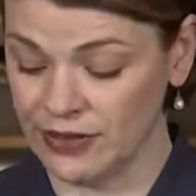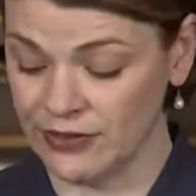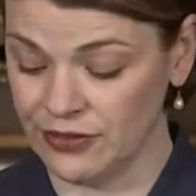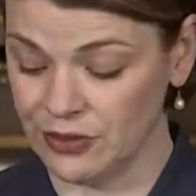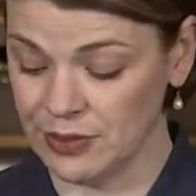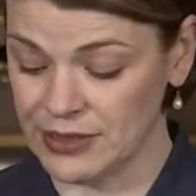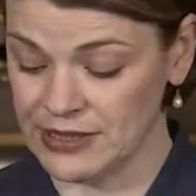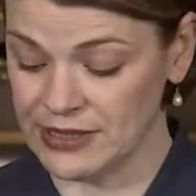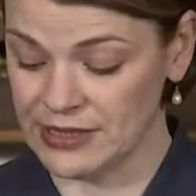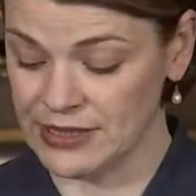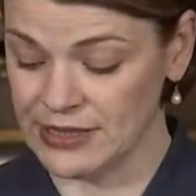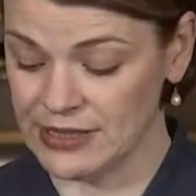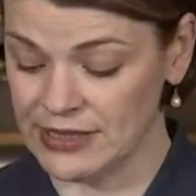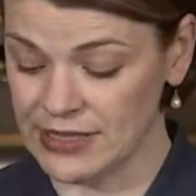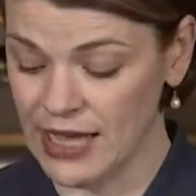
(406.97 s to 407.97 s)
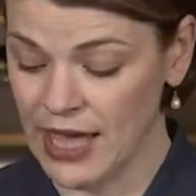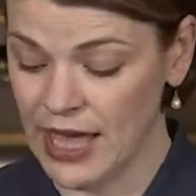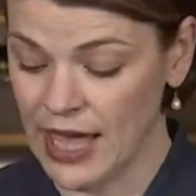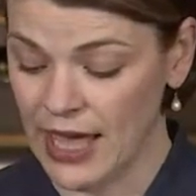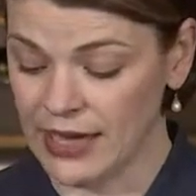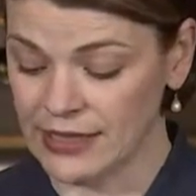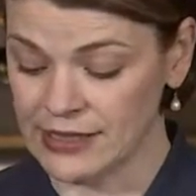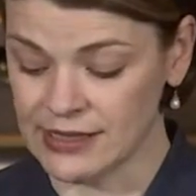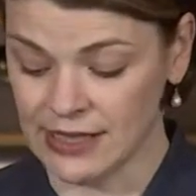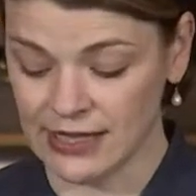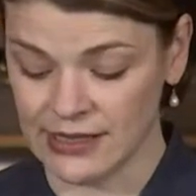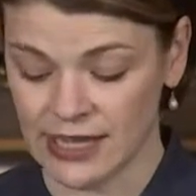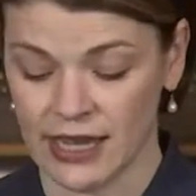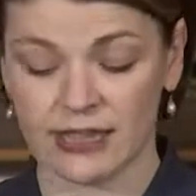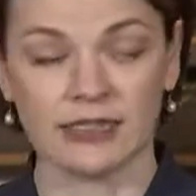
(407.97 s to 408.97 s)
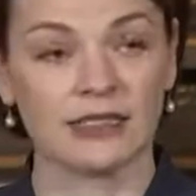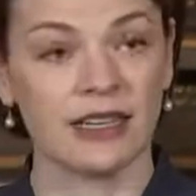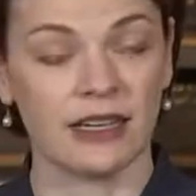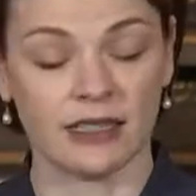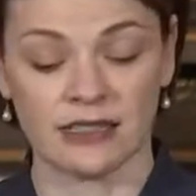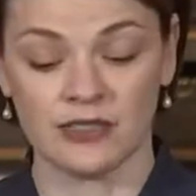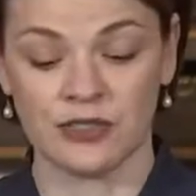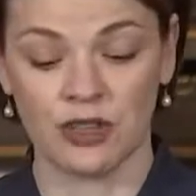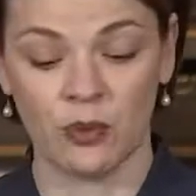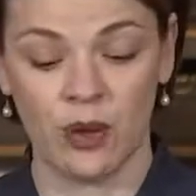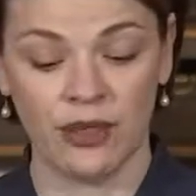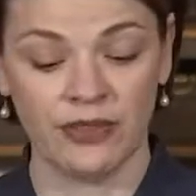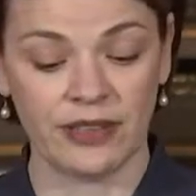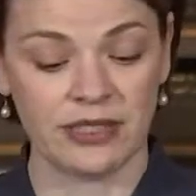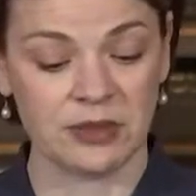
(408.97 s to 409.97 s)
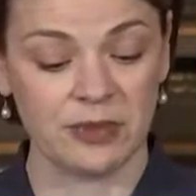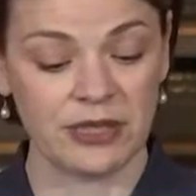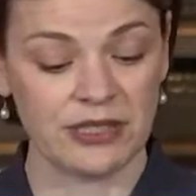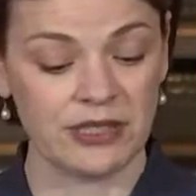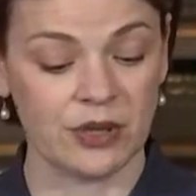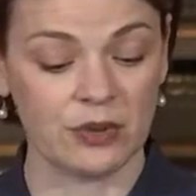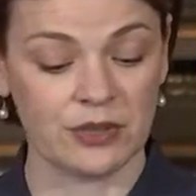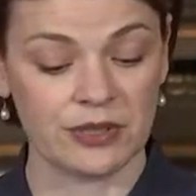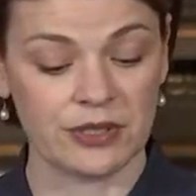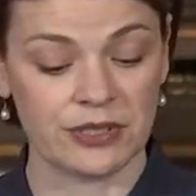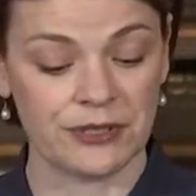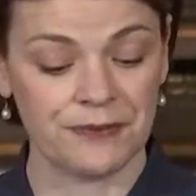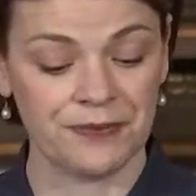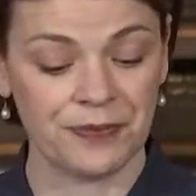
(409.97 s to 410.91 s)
for businesses, and estate tax cuts for the wealthiest Minnesotans.